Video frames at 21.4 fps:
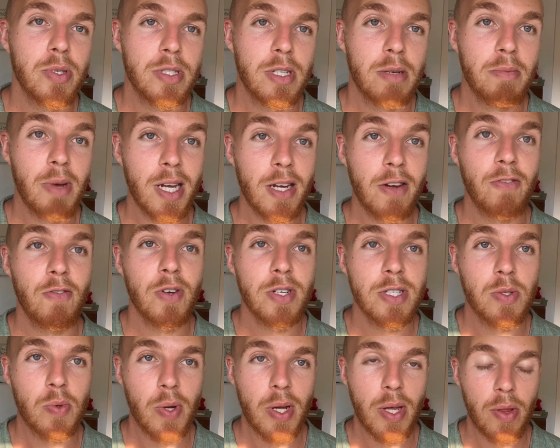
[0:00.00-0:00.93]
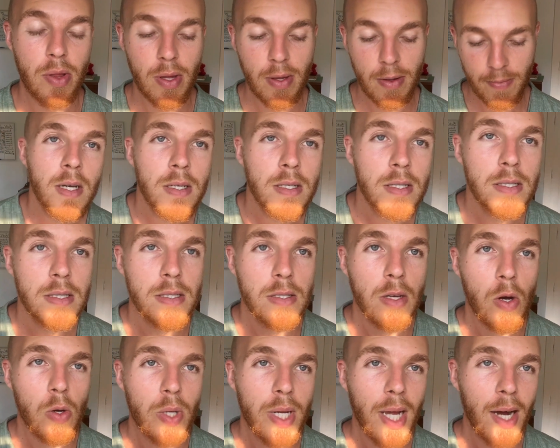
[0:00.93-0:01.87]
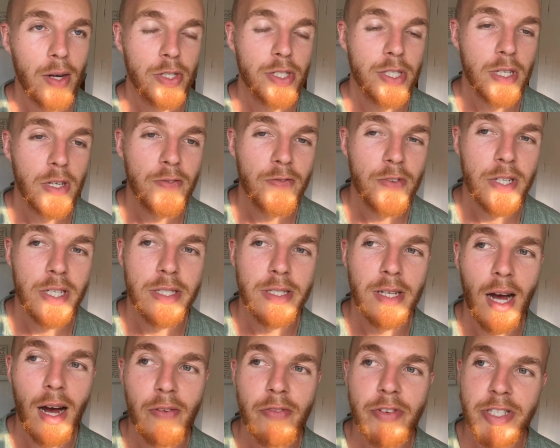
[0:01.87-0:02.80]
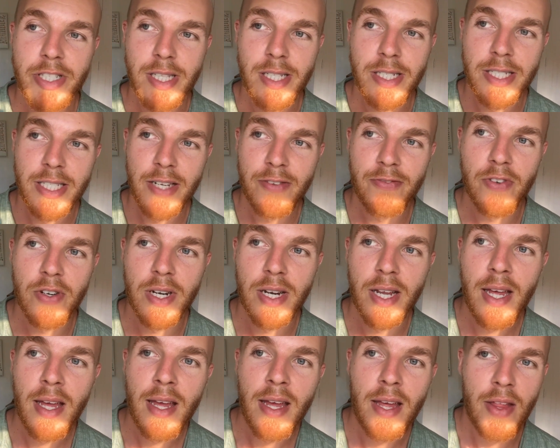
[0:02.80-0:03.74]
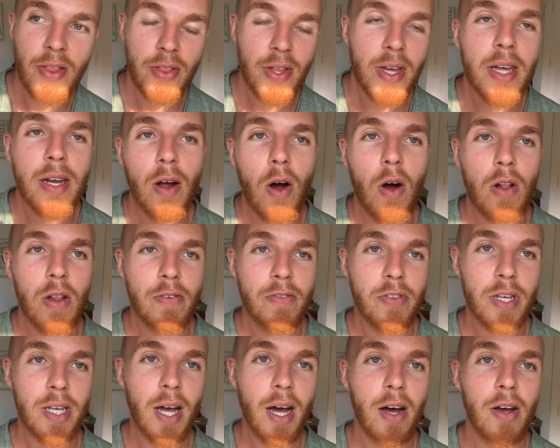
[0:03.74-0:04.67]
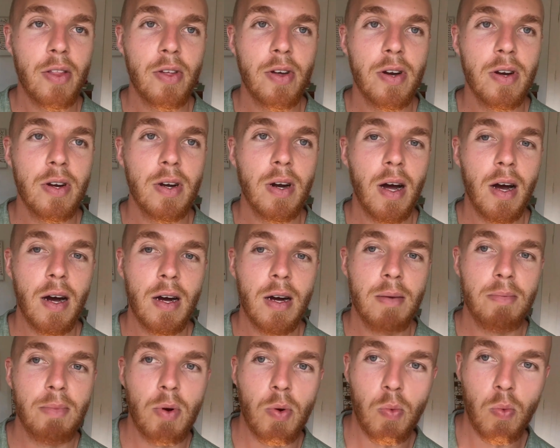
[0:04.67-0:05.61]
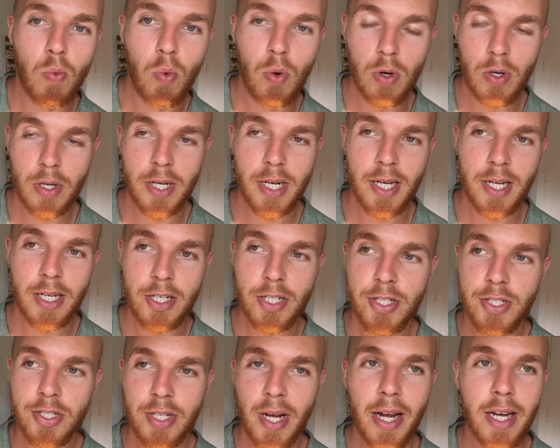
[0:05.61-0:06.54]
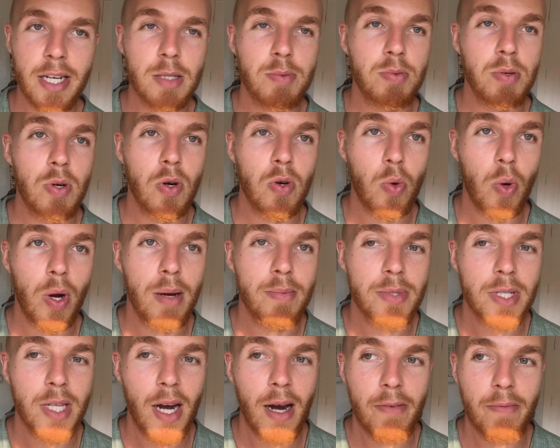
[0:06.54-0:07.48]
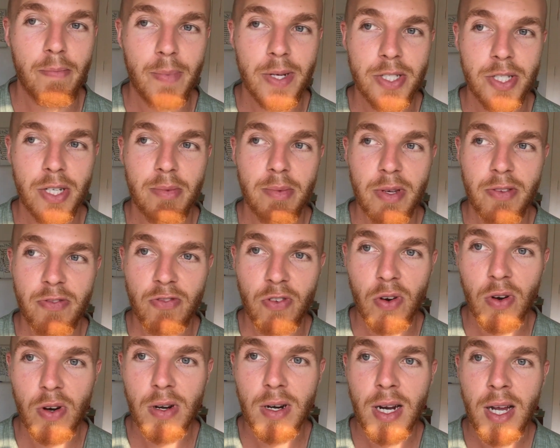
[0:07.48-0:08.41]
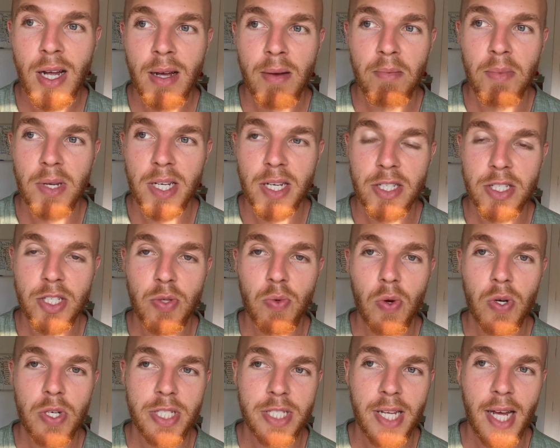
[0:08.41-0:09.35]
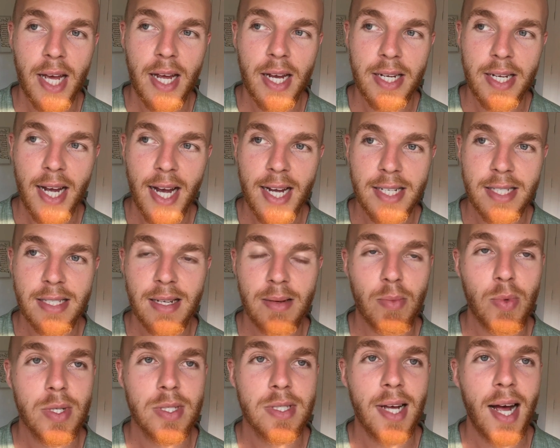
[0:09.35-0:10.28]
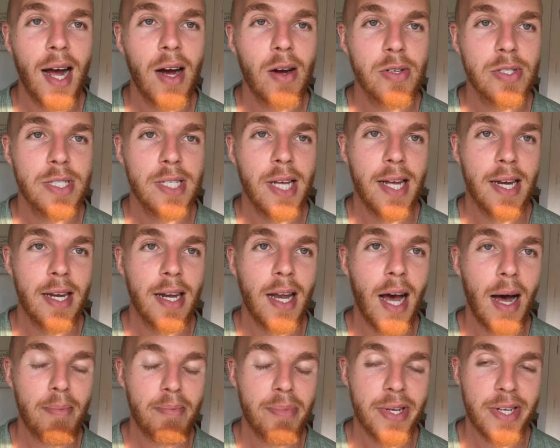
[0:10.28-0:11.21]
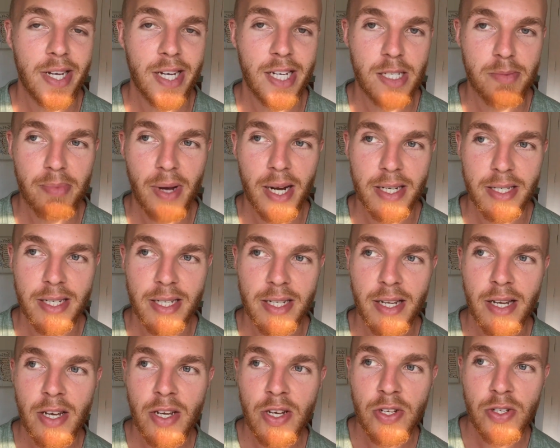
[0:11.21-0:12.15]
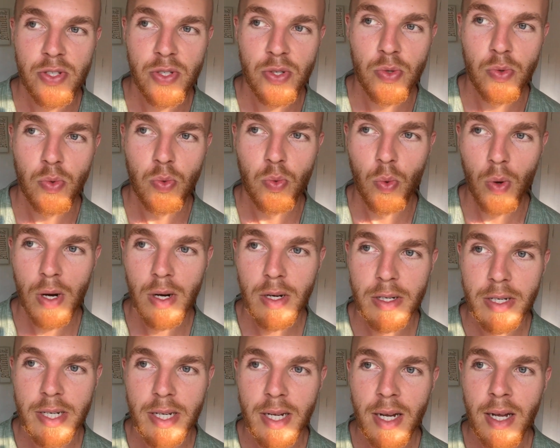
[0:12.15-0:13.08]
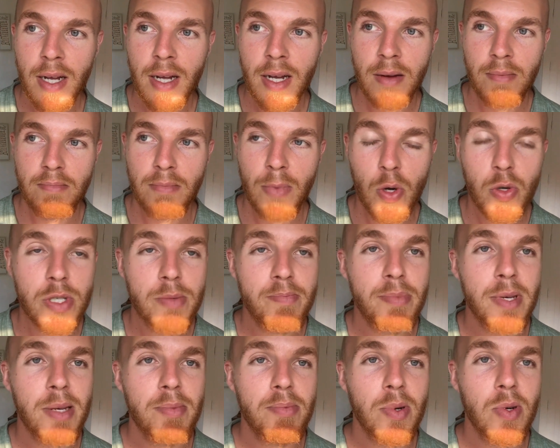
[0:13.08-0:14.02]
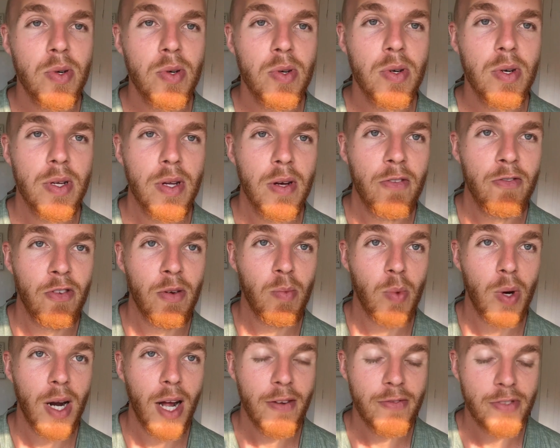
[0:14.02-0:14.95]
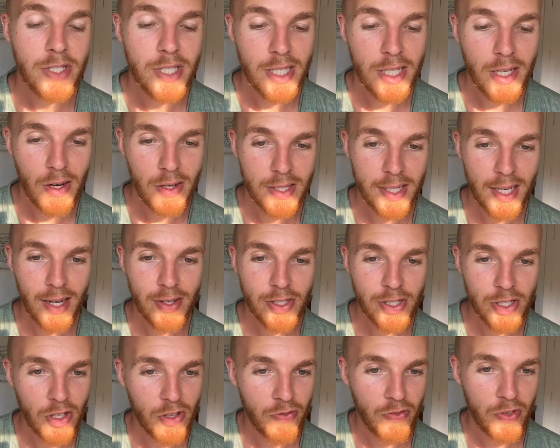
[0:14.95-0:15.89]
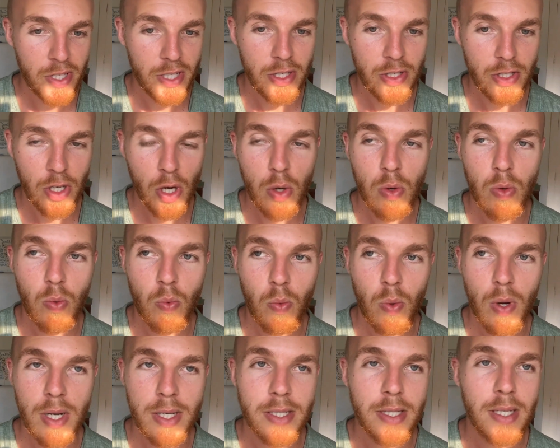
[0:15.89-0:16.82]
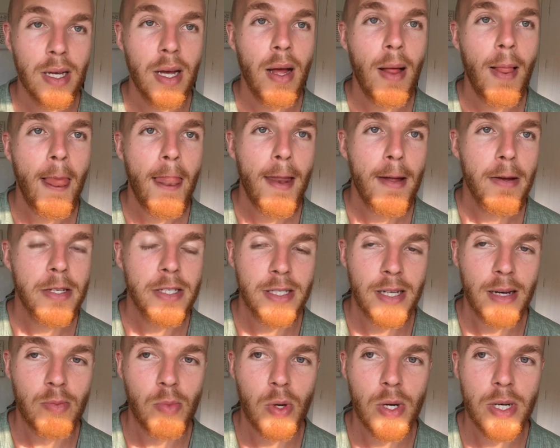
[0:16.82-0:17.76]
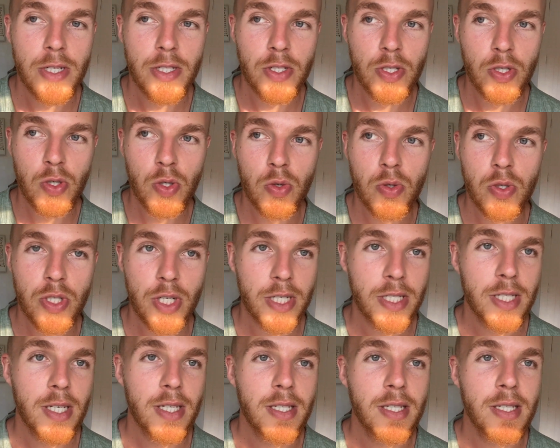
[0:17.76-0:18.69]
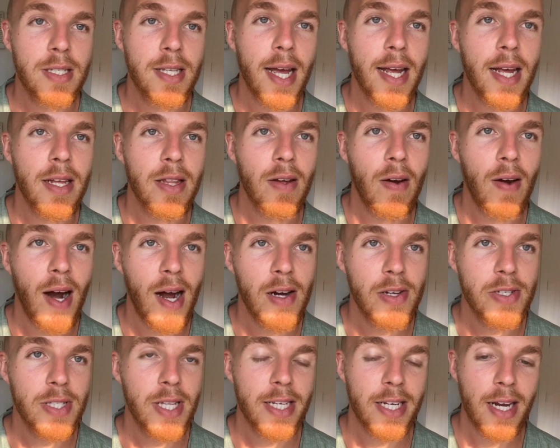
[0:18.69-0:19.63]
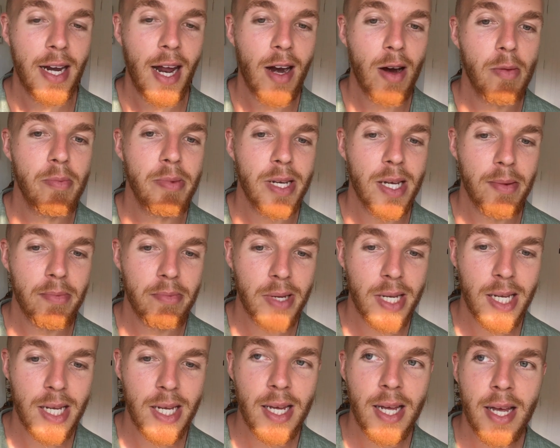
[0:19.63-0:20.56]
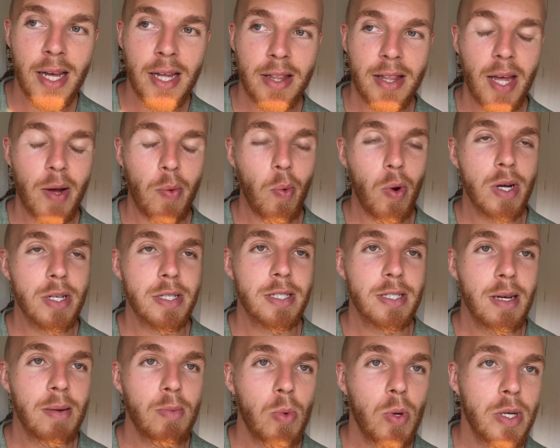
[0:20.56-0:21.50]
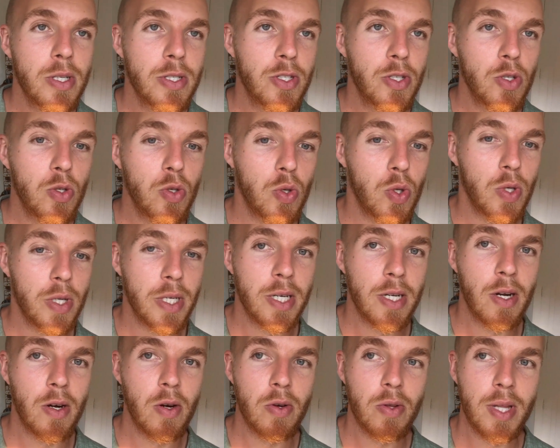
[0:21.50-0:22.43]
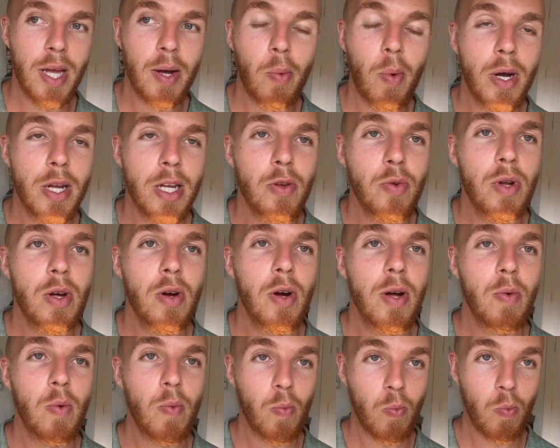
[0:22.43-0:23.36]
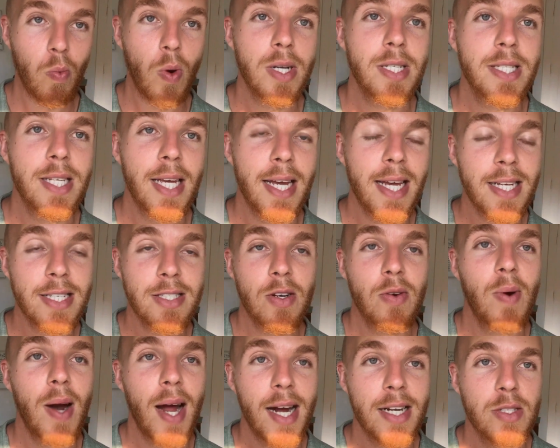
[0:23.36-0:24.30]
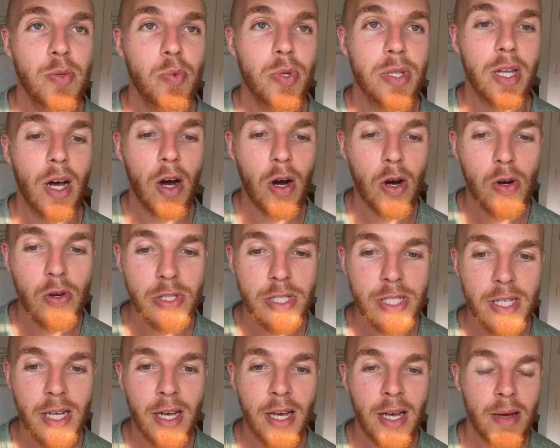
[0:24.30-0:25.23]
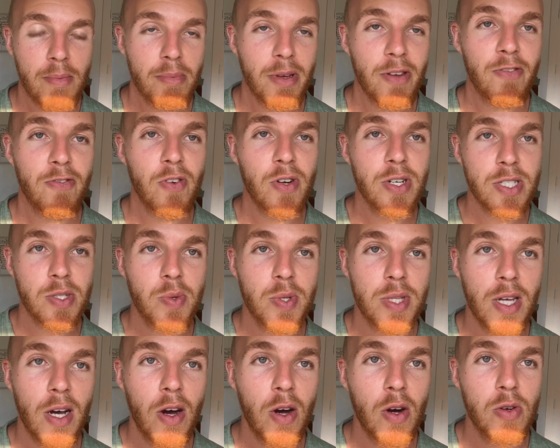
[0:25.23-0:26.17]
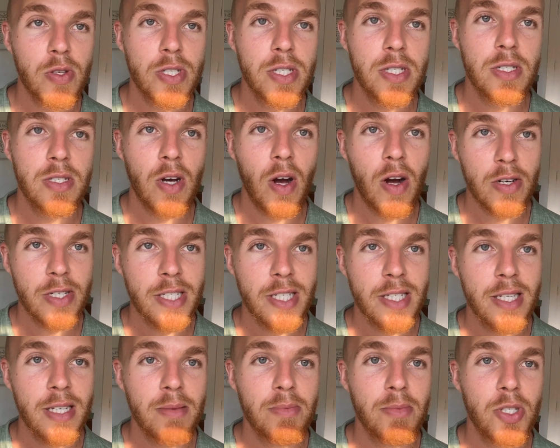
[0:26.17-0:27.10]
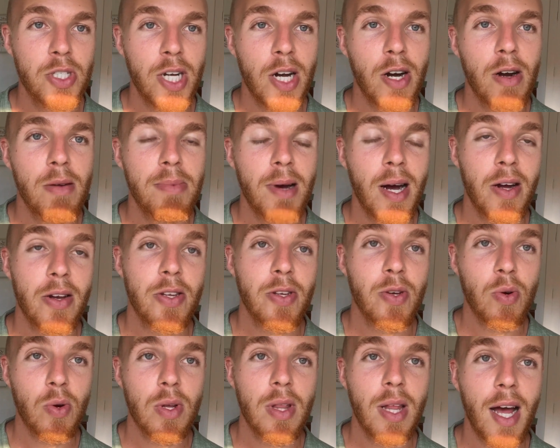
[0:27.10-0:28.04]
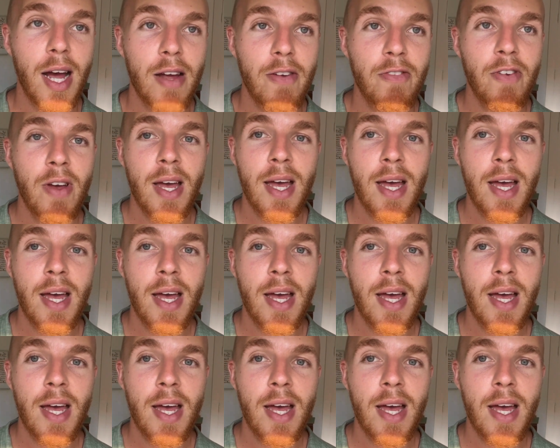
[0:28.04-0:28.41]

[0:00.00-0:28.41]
to make friends with. So Couchsurfing is obviously different than all of the other work and exchange programs that I've mentioned before, because you are staying at someone's house and not being expected to work. Most people, from what I've seen on Couchsurfing, don't want someone to just stay at their house like an Airbnb. They want someone to, they want you to want to interact with the host, be friends with the host, talk to them, share about your life.